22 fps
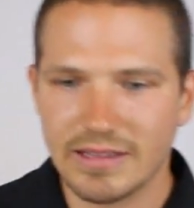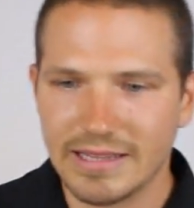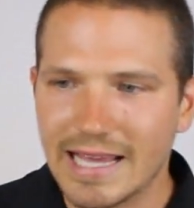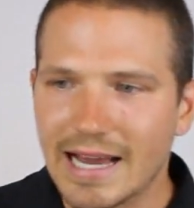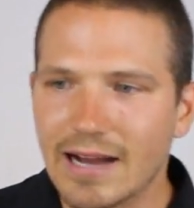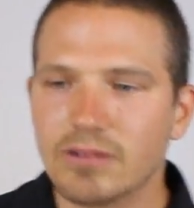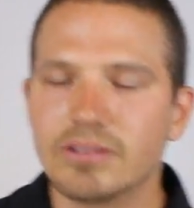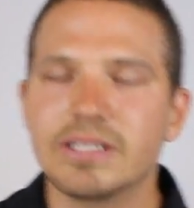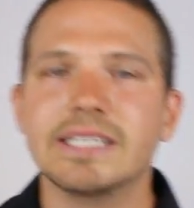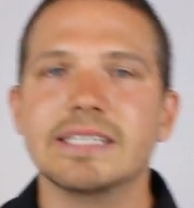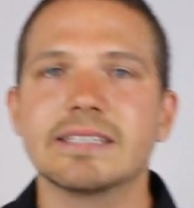
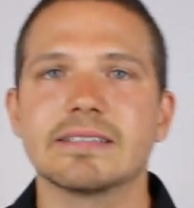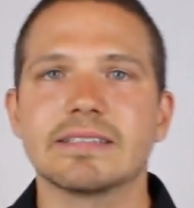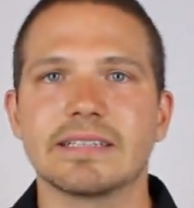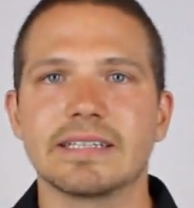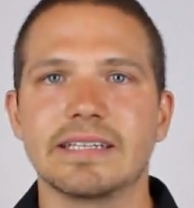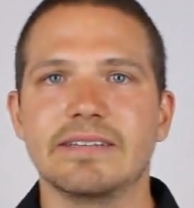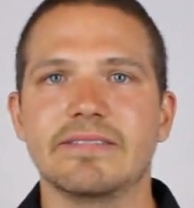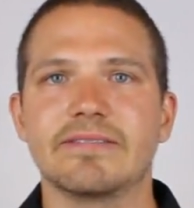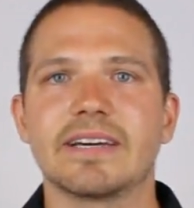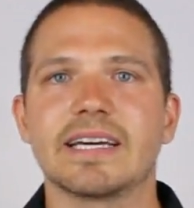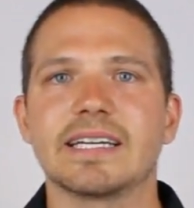downhill
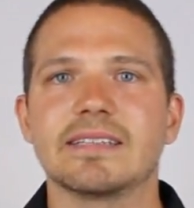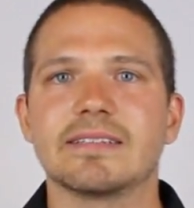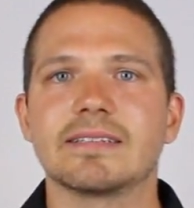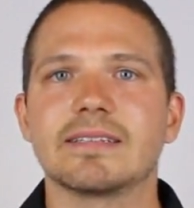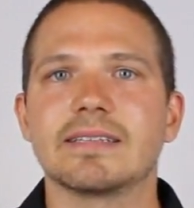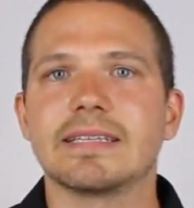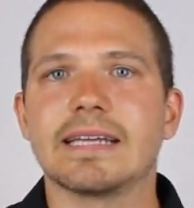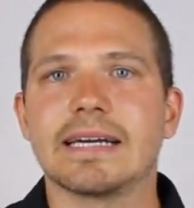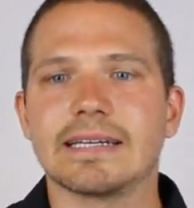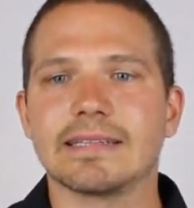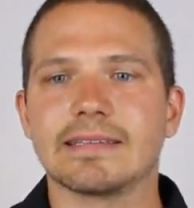
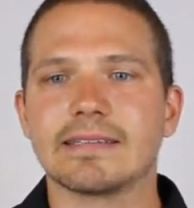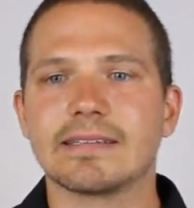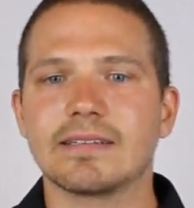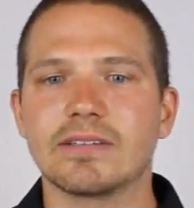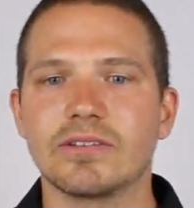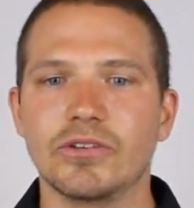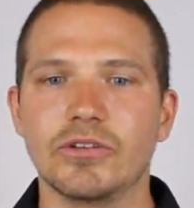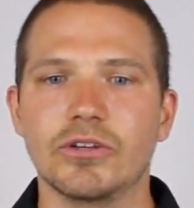event that,